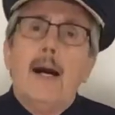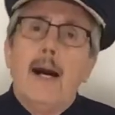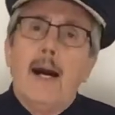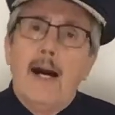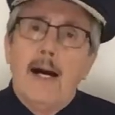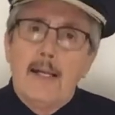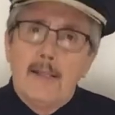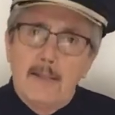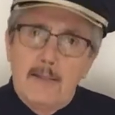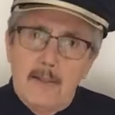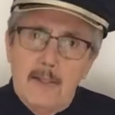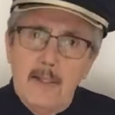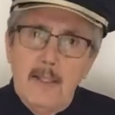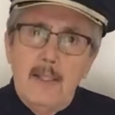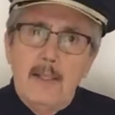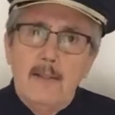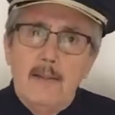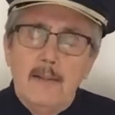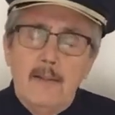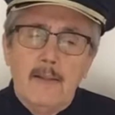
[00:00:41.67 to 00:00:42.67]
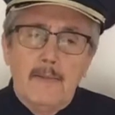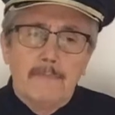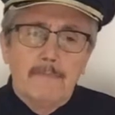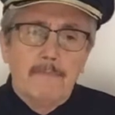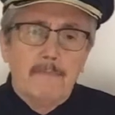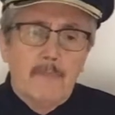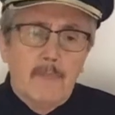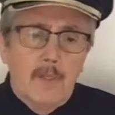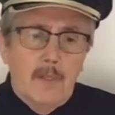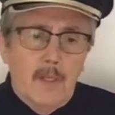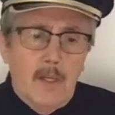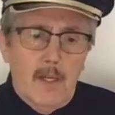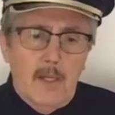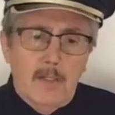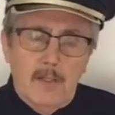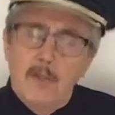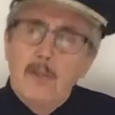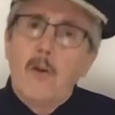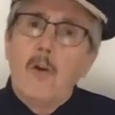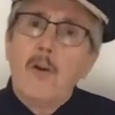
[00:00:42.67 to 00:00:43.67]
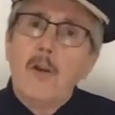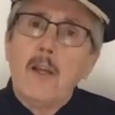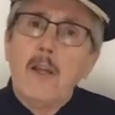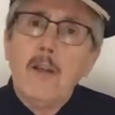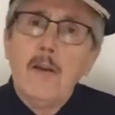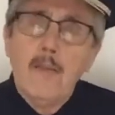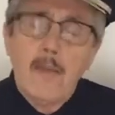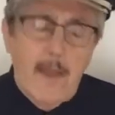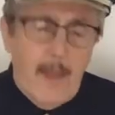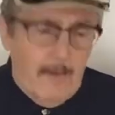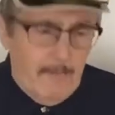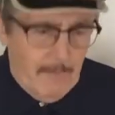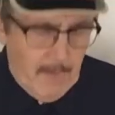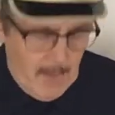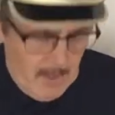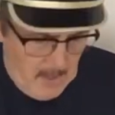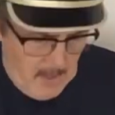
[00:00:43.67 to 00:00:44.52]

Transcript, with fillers: I see. Oh, sorry to hear that.